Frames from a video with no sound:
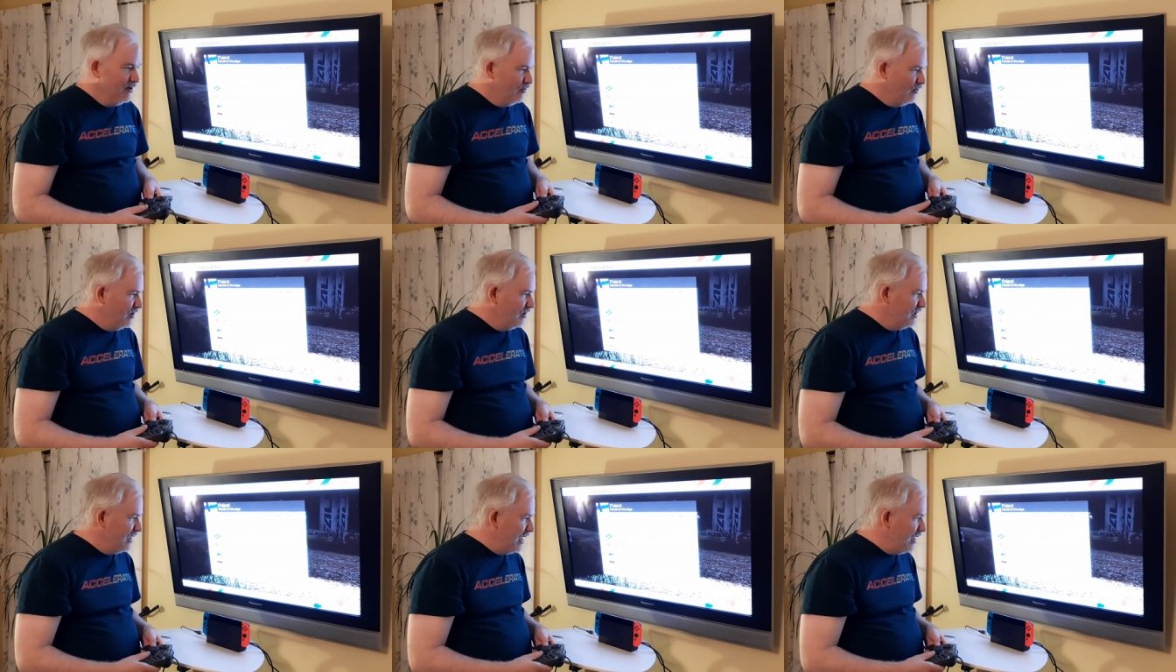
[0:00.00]

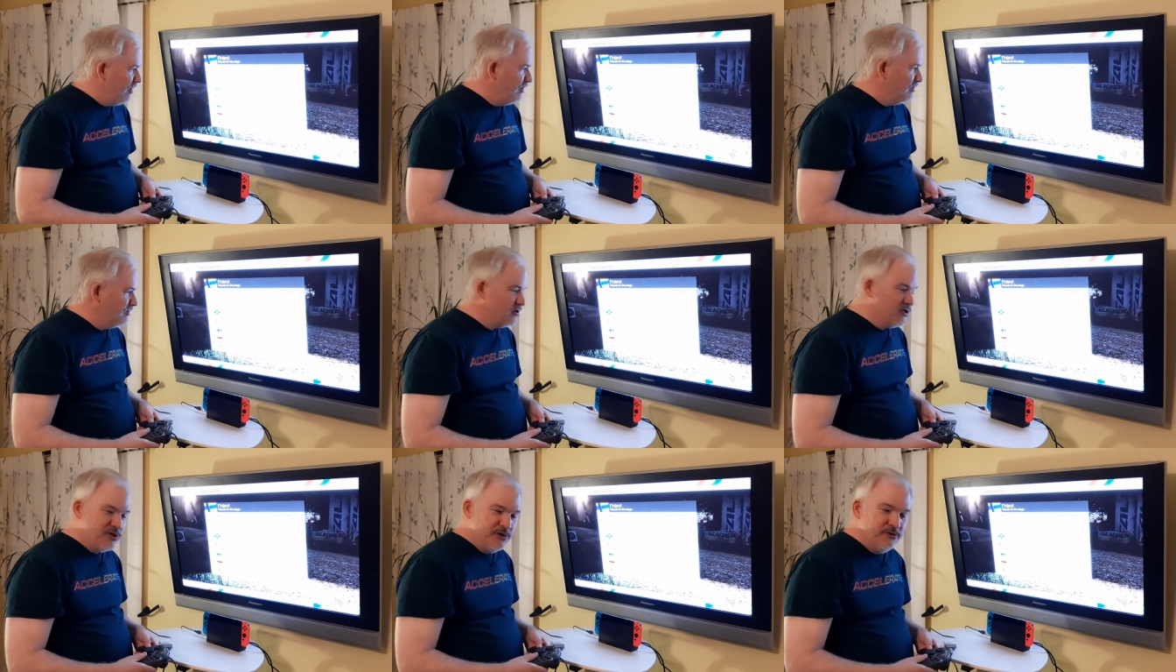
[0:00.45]
will
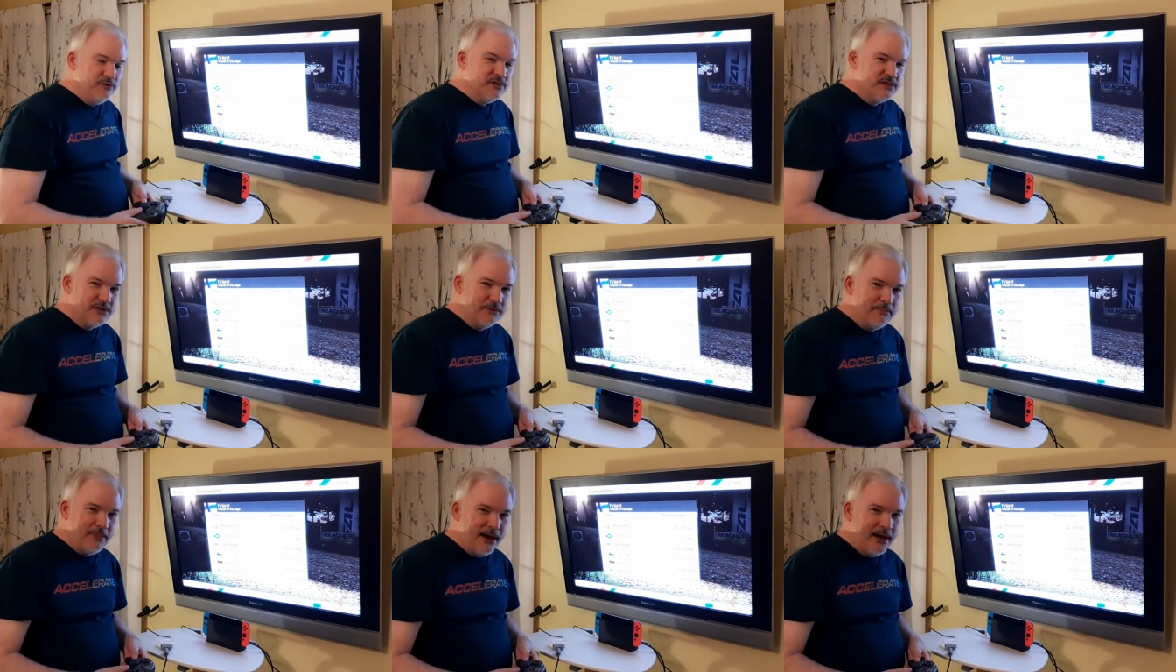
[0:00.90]
now
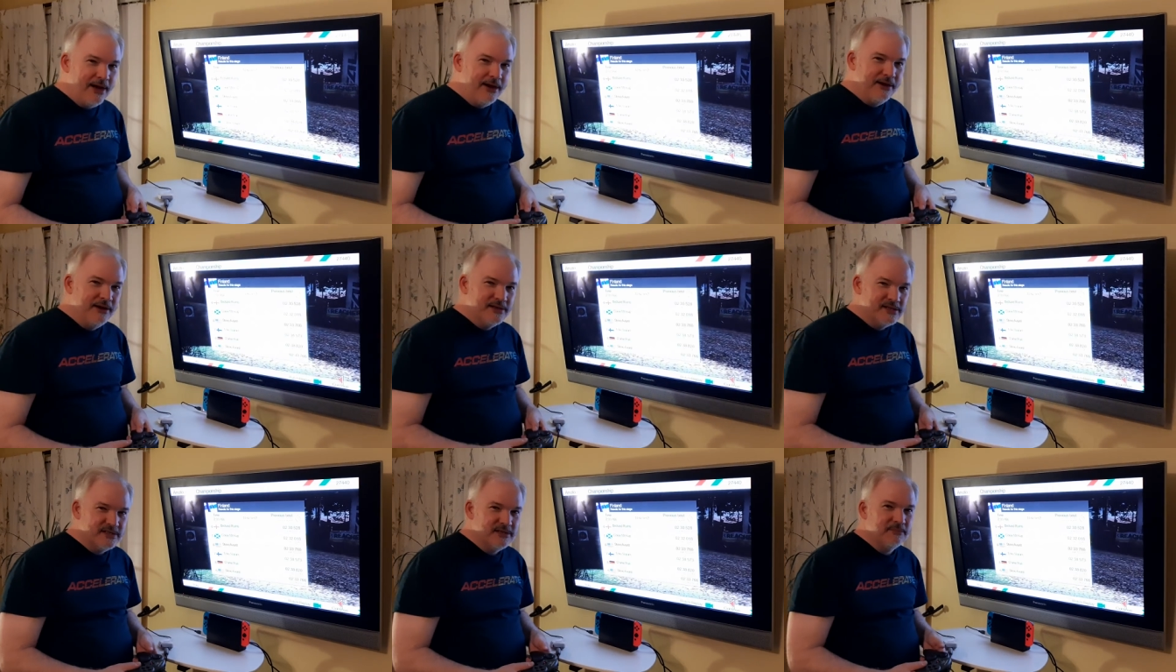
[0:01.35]
choose to
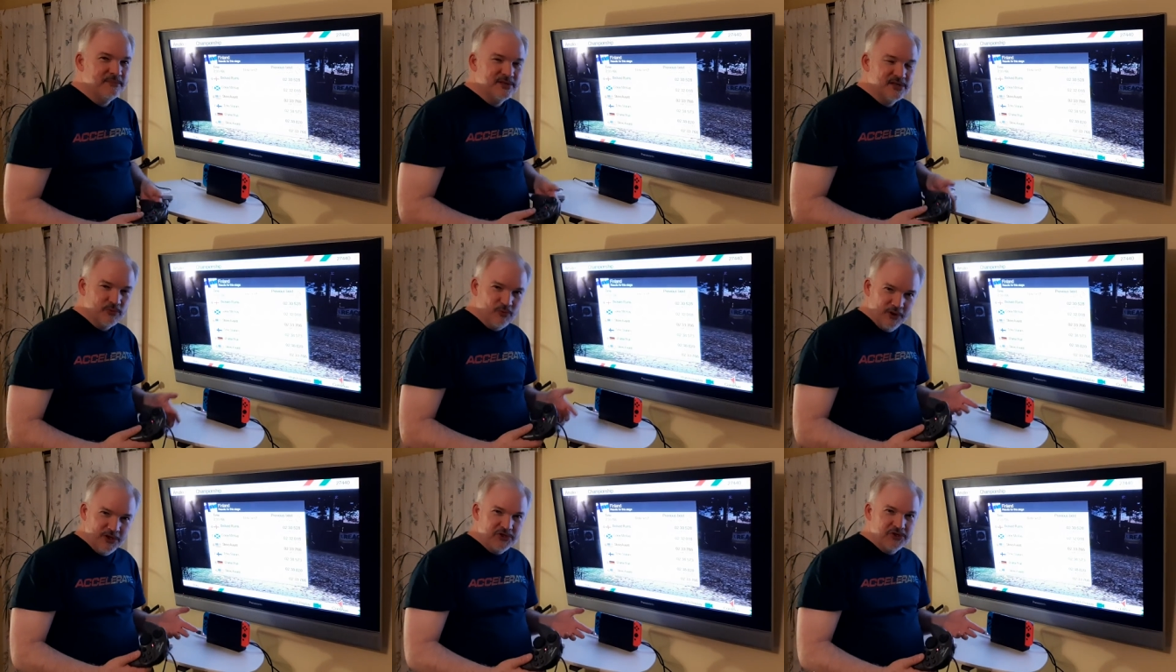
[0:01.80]
buy some
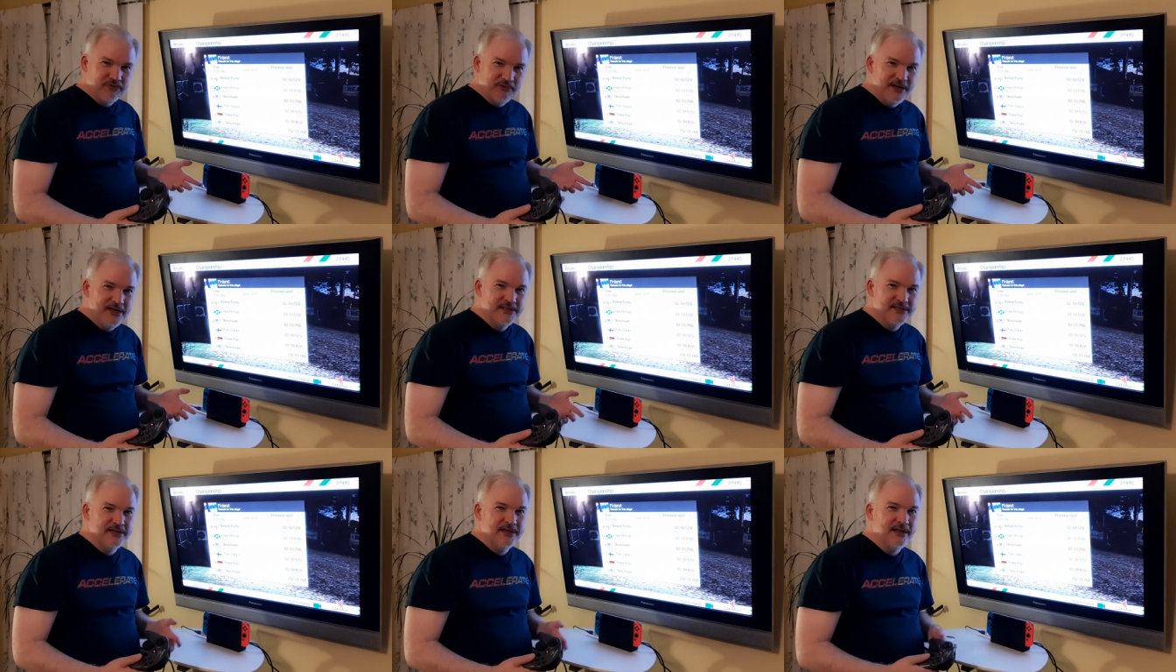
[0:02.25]
Switch
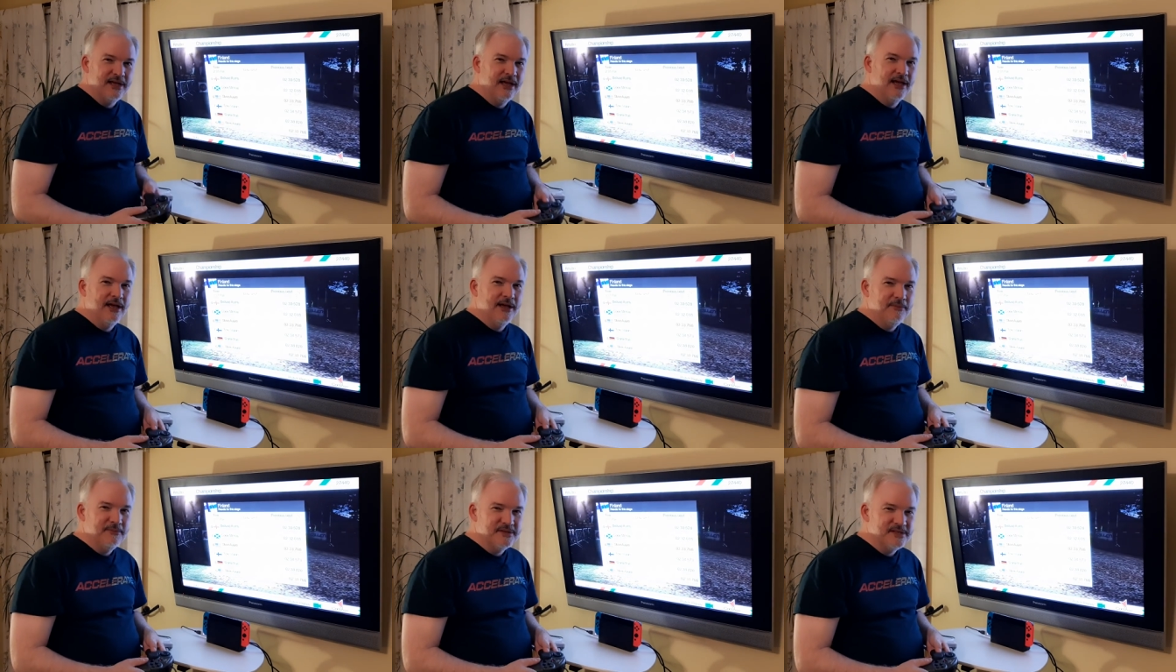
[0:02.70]
racing
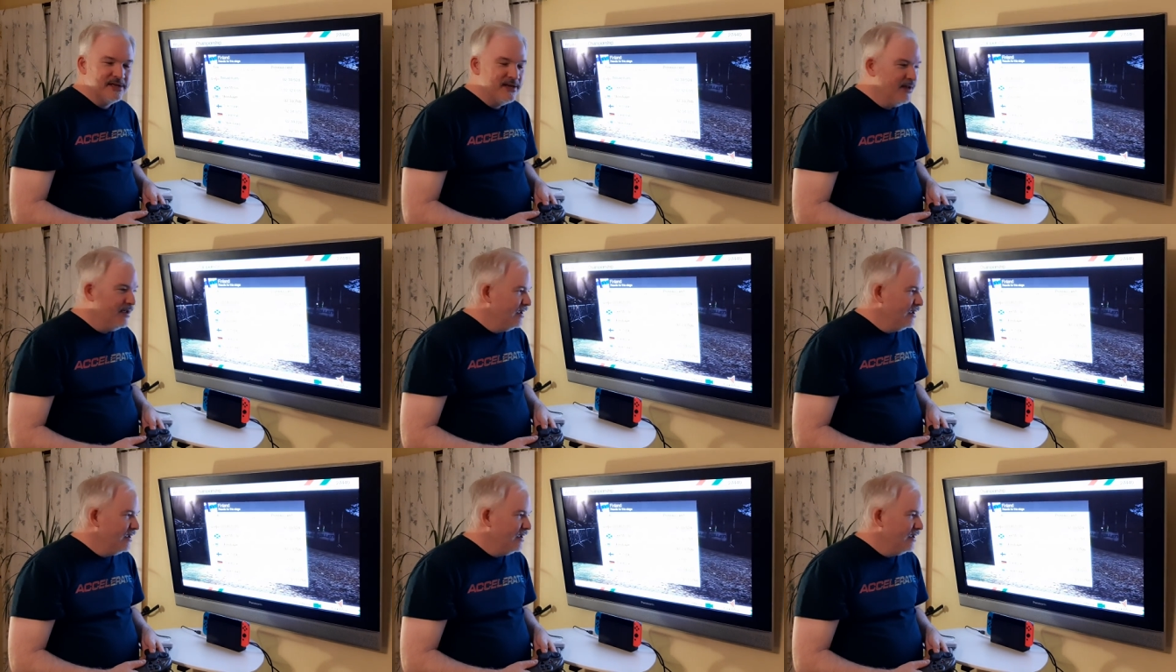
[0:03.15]
games